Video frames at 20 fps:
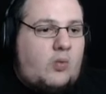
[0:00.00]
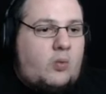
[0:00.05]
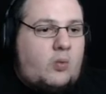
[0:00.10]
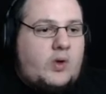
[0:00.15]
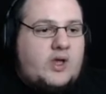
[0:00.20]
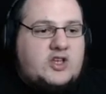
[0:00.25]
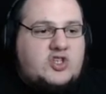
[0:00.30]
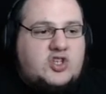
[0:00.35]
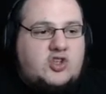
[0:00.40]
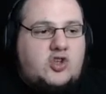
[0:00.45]

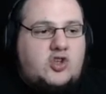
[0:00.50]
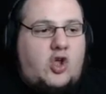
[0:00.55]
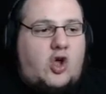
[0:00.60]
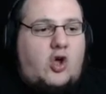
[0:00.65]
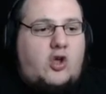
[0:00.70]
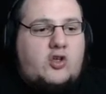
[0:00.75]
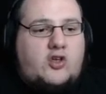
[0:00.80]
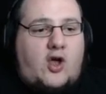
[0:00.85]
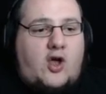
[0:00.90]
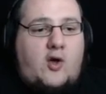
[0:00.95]
We should
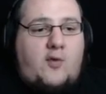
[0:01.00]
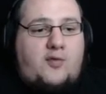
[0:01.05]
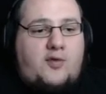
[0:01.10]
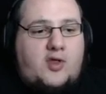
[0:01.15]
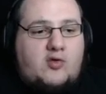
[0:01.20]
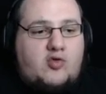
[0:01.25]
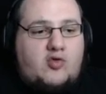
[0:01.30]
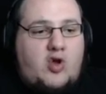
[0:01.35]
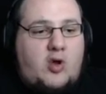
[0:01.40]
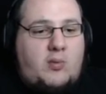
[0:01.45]
not go for
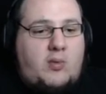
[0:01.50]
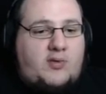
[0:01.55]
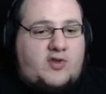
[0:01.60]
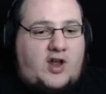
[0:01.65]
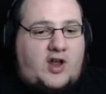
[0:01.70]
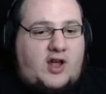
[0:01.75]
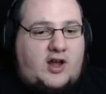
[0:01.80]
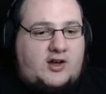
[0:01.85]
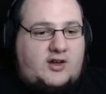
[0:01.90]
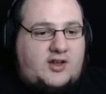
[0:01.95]
the Room of
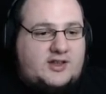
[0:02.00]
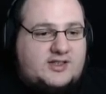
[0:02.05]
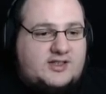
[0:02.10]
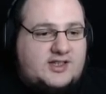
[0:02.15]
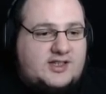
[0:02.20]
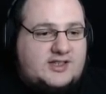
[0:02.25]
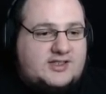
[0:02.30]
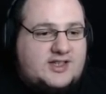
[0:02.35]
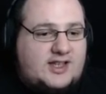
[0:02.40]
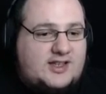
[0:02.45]
Darkness,
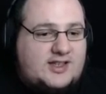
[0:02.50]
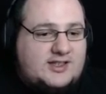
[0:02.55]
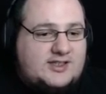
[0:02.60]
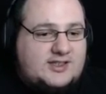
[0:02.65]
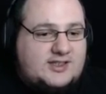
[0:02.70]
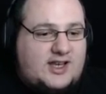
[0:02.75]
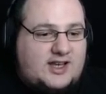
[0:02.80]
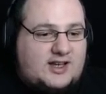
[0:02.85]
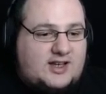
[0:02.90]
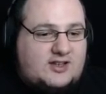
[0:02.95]
and instead let's
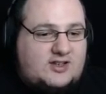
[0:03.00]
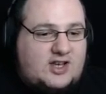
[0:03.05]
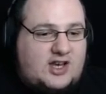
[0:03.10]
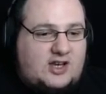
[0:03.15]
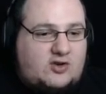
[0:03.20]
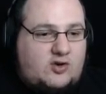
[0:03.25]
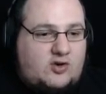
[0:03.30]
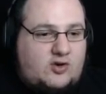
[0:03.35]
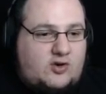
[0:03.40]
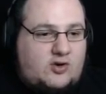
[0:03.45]
take a
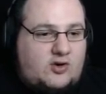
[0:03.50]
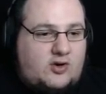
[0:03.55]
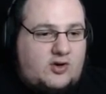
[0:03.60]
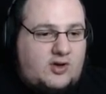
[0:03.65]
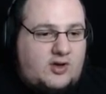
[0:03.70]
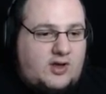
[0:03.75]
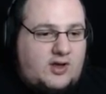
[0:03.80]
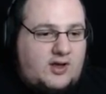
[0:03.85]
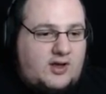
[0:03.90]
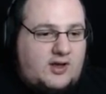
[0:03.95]
detour
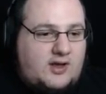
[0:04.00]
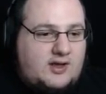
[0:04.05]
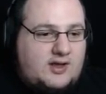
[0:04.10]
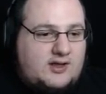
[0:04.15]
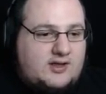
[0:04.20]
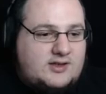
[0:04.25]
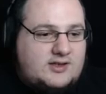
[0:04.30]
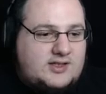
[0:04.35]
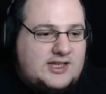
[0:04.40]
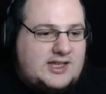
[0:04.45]

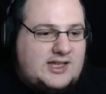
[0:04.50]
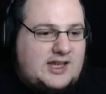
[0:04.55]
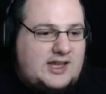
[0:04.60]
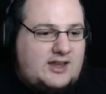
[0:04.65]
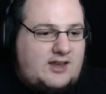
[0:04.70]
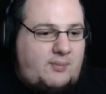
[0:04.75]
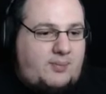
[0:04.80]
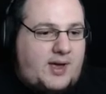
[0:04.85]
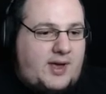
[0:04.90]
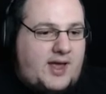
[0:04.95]
to the
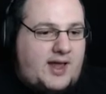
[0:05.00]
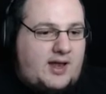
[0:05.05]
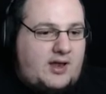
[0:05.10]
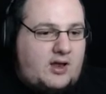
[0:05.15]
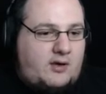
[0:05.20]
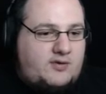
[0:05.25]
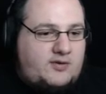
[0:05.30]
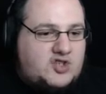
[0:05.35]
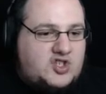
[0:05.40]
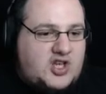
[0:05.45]

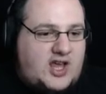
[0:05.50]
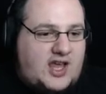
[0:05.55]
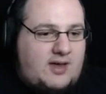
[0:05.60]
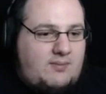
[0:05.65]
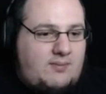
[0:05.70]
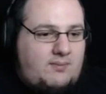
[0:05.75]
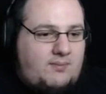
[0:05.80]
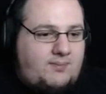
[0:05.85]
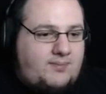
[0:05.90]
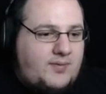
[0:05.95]
Bell of
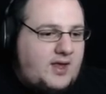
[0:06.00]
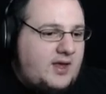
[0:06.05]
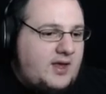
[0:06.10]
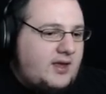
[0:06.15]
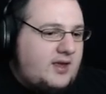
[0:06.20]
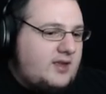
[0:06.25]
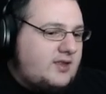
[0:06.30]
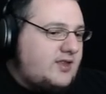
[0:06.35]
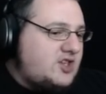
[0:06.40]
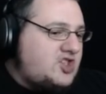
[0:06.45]
Shame.
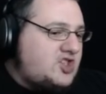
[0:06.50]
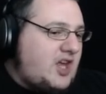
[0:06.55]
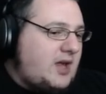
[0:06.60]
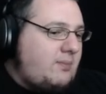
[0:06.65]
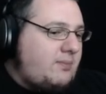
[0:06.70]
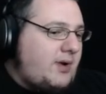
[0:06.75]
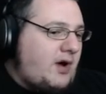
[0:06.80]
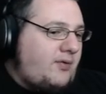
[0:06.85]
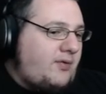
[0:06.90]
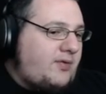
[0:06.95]
The
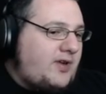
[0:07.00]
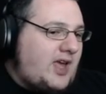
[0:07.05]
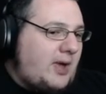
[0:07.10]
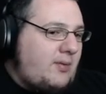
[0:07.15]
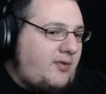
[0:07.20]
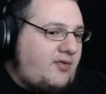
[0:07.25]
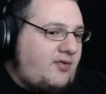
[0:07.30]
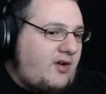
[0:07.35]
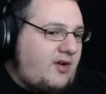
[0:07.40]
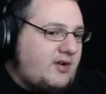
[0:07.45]
Shame Bell from
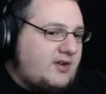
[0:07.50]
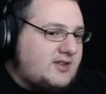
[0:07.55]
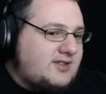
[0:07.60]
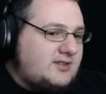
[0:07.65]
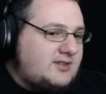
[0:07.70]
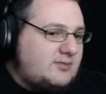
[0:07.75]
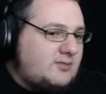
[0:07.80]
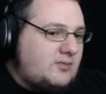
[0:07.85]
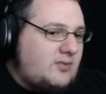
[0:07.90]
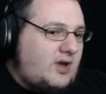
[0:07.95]
Game of
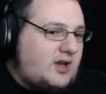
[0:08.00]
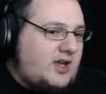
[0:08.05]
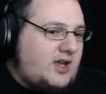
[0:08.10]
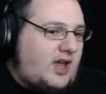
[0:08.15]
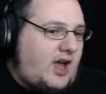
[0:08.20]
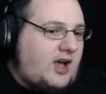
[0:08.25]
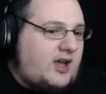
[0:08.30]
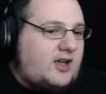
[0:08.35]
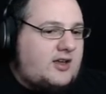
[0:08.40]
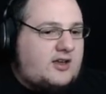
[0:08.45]
Thrones. Okay,
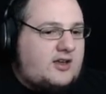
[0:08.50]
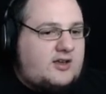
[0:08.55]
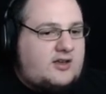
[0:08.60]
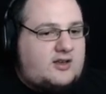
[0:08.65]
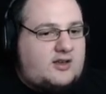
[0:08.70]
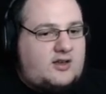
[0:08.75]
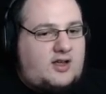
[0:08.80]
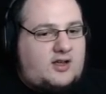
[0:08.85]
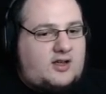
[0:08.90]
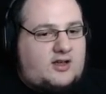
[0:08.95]
I
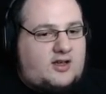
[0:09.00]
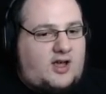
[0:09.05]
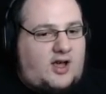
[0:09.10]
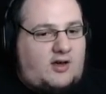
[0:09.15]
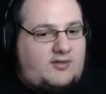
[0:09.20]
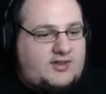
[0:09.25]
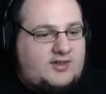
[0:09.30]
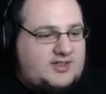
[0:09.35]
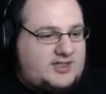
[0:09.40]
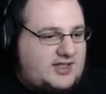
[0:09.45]

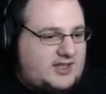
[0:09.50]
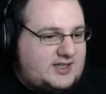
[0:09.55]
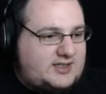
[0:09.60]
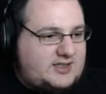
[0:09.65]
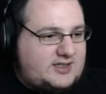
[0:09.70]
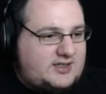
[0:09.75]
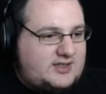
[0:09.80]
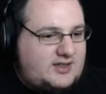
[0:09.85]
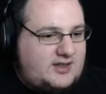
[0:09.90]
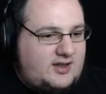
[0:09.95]
can't
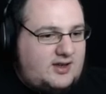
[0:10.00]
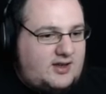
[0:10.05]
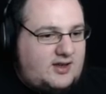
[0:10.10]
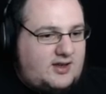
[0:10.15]
resist.